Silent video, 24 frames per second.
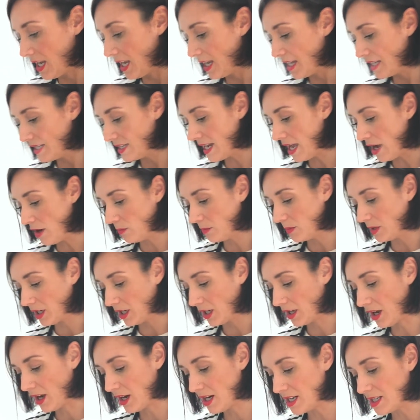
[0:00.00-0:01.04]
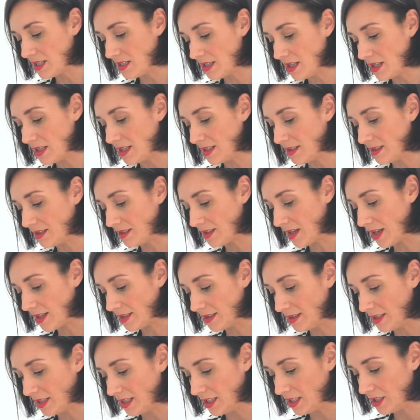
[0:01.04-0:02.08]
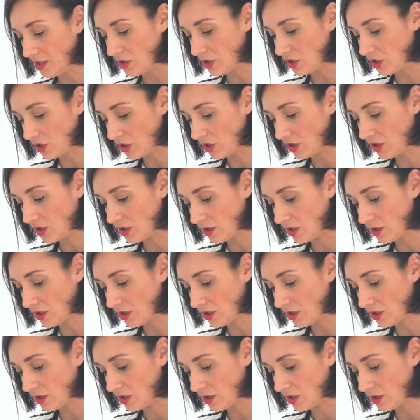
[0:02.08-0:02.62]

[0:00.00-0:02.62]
Now I'm going to cut into this sausage